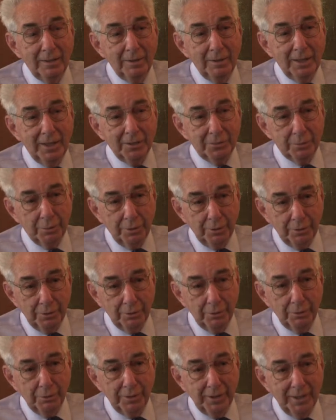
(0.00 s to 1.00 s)
That's where the
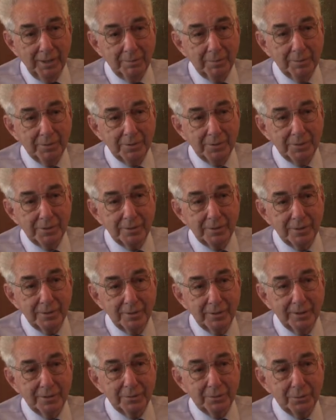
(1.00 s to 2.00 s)
growth happens.
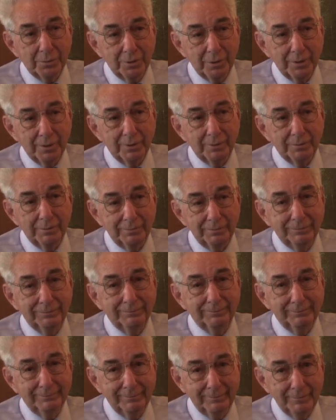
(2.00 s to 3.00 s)
That's where
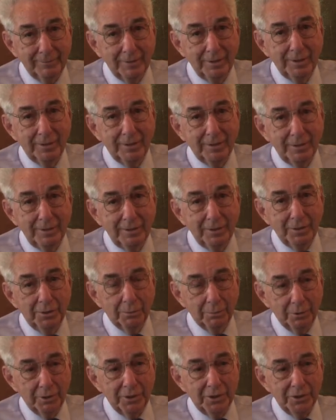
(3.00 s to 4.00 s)
you
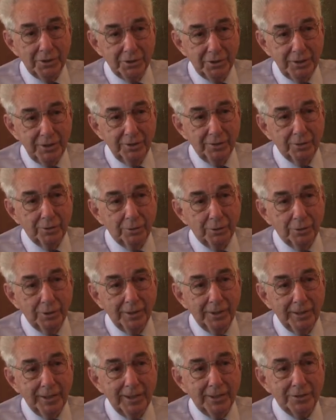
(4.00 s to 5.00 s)
really see the Lord
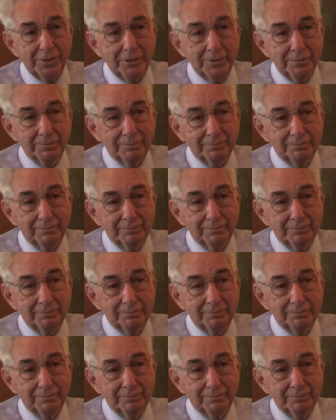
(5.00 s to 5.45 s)
in action.